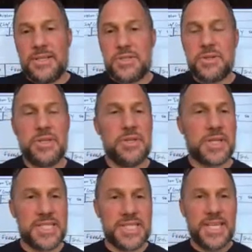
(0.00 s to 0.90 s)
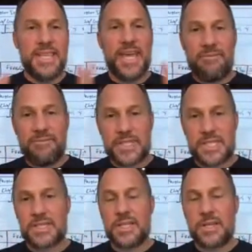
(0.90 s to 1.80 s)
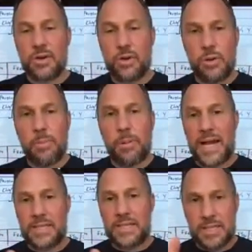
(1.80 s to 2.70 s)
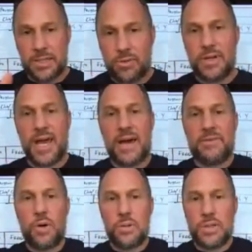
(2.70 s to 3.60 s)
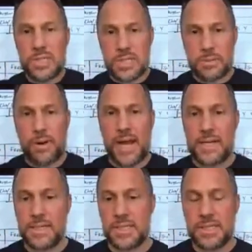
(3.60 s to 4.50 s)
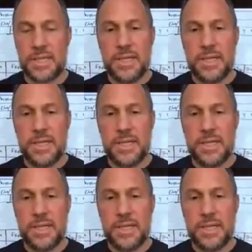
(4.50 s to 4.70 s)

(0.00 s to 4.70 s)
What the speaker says: so that you can see the emphasis that your whole practice, in order to have a holistic practice,